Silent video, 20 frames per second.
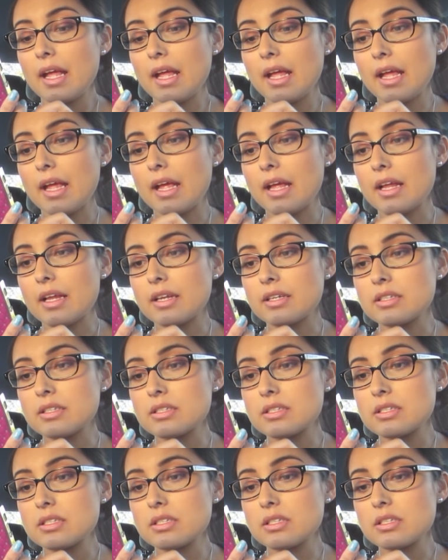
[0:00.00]

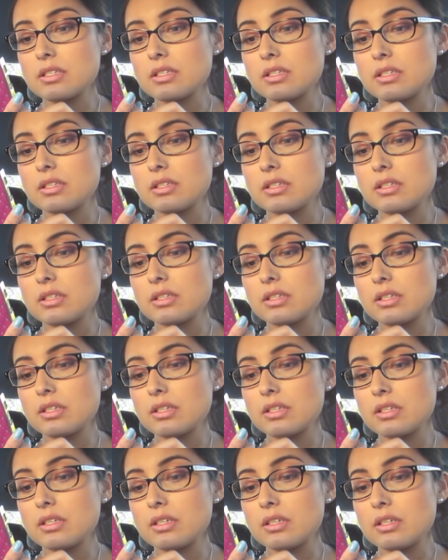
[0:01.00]
And
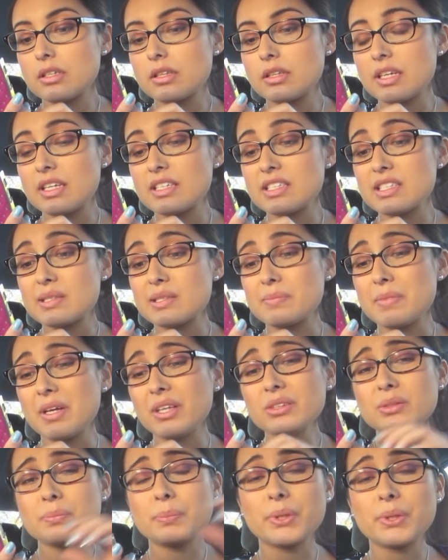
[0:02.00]
they
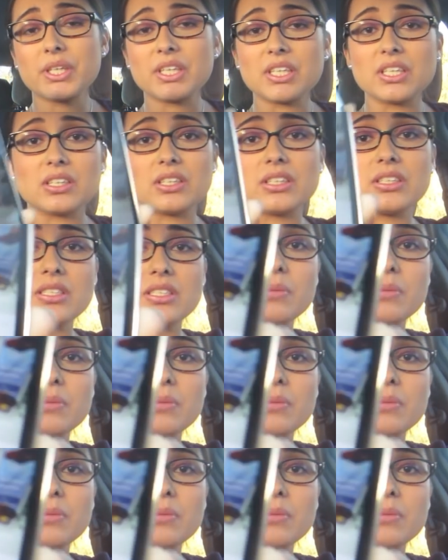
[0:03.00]
smelled pretty good